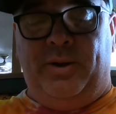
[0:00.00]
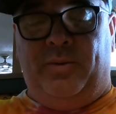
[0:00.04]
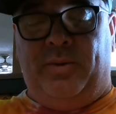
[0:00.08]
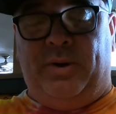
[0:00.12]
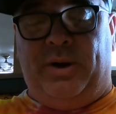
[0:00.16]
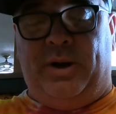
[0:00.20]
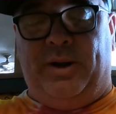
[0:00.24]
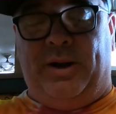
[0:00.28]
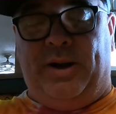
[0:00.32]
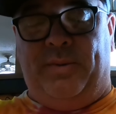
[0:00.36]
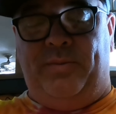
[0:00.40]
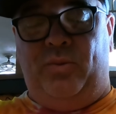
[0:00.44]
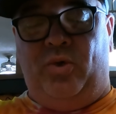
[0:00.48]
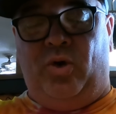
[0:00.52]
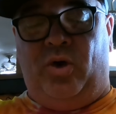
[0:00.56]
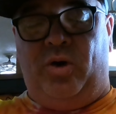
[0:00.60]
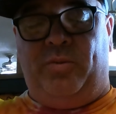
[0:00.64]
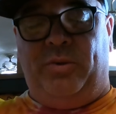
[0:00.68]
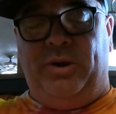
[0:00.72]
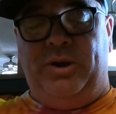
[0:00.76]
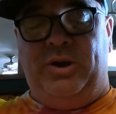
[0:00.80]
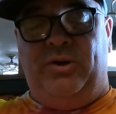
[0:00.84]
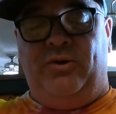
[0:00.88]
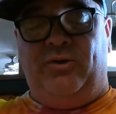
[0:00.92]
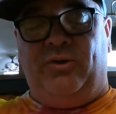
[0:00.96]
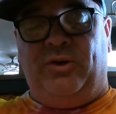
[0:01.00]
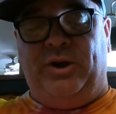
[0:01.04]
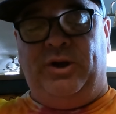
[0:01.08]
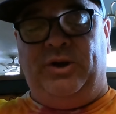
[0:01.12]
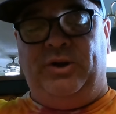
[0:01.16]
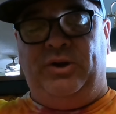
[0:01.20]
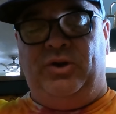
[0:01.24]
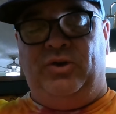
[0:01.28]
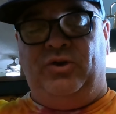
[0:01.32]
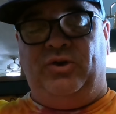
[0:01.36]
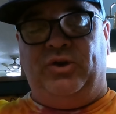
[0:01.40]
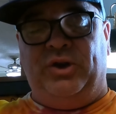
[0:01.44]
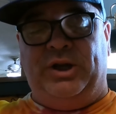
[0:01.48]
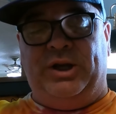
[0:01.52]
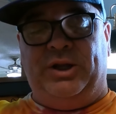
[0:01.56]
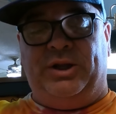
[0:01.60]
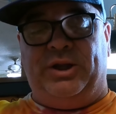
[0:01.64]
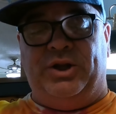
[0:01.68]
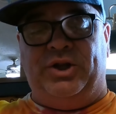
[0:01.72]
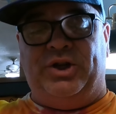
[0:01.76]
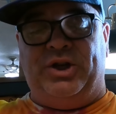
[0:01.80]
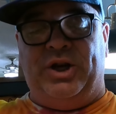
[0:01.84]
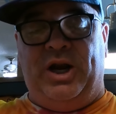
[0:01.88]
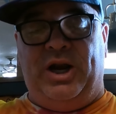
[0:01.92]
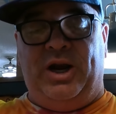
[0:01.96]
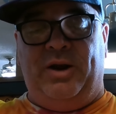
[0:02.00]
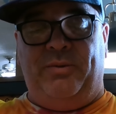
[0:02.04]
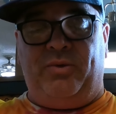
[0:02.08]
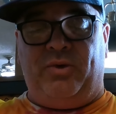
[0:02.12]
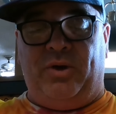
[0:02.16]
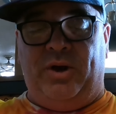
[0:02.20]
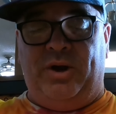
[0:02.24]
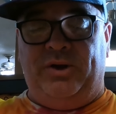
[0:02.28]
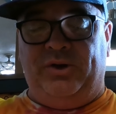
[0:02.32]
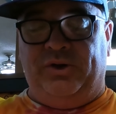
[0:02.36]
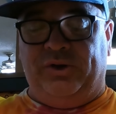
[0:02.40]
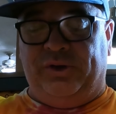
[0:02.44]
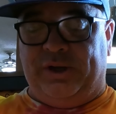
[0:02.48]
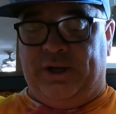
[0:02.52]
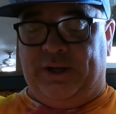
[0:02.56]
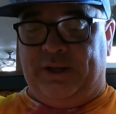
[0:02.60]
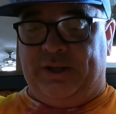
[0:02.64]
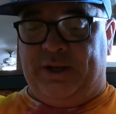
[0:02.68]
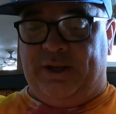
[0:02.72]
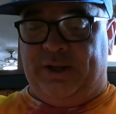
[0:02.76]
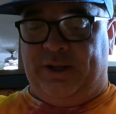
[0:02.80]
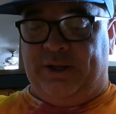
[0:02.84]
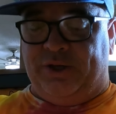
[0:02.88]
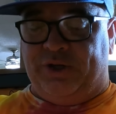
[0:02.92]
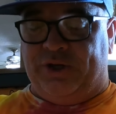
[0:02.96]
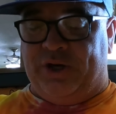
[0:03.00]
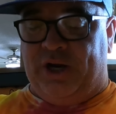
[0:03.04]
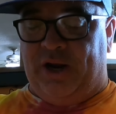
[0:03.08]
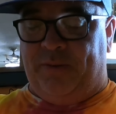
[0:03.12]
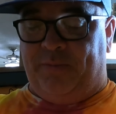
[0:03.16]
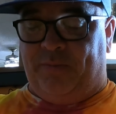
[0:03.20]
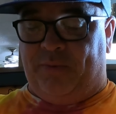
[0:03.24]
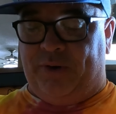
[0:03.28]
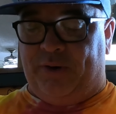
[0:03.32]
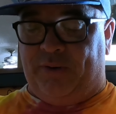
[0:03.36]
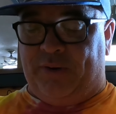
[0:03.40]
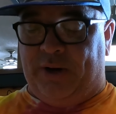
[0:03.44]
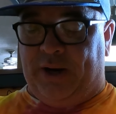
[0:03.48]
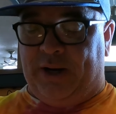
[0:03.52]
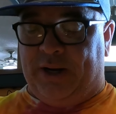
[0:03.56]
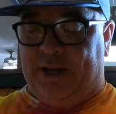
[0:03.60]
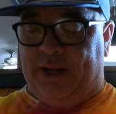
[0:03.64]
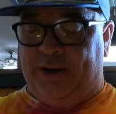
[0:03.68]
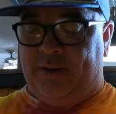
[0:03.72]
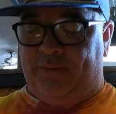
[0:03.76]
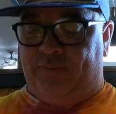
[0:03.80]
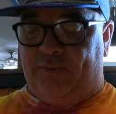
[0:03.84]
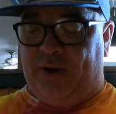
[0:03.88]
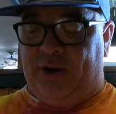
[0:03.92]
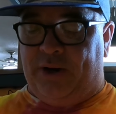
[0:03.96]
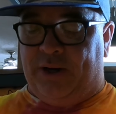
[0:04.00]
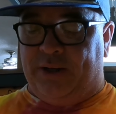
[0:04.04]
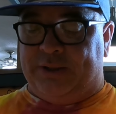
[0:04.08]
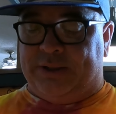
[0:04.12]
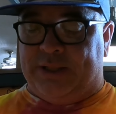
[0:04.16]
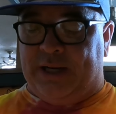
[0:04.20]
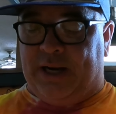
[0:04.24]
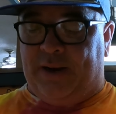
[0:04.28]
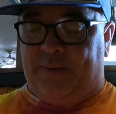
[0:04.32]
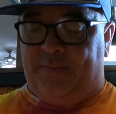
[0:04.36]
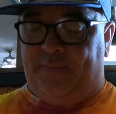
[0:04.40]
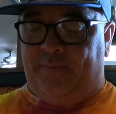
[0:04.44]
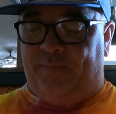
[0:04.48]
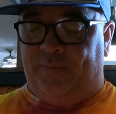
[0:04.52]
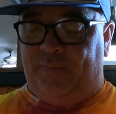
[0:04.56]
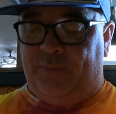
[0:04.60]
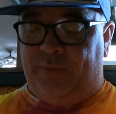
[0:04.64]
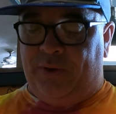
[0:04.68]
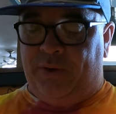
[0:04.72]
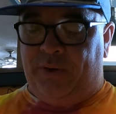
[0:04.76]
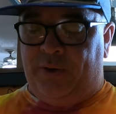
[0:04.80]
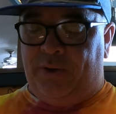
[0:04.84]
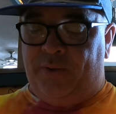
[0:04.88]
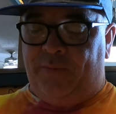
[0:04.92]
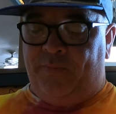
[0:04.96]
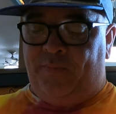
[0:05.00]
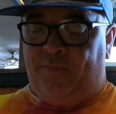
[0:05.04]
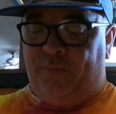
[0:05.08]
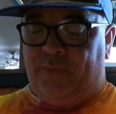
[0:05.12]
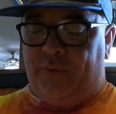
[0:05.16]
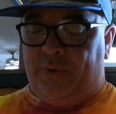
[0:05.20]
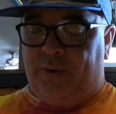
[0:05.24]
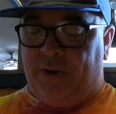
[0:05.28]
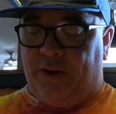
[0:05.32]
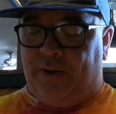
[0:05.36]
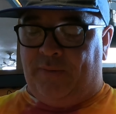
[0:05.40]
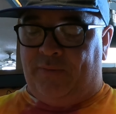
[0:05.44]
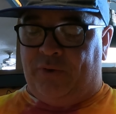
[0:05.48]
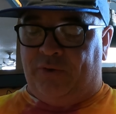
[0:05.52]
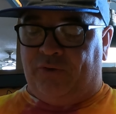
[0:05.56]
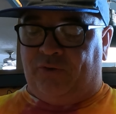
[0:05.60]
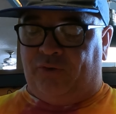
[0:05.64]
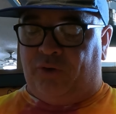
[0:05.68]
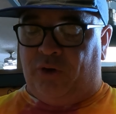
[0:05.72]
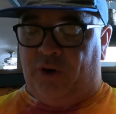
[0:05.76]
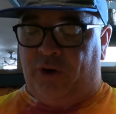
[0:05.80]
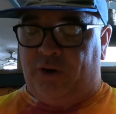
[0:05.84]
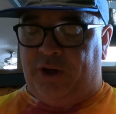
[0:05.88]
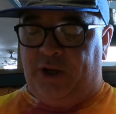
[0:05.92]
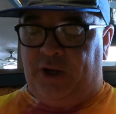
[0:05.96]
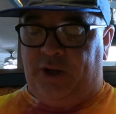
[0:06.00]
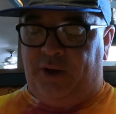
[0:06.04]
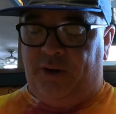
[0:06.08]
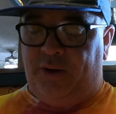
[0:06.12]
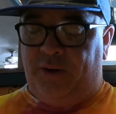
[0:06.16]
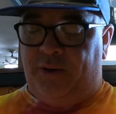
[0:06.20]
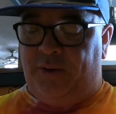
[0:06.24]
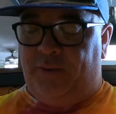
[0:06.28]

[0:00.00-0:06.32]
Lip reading: well, I'm normally usually get the jam, so I usually take the jam, put it right on top of this turkey.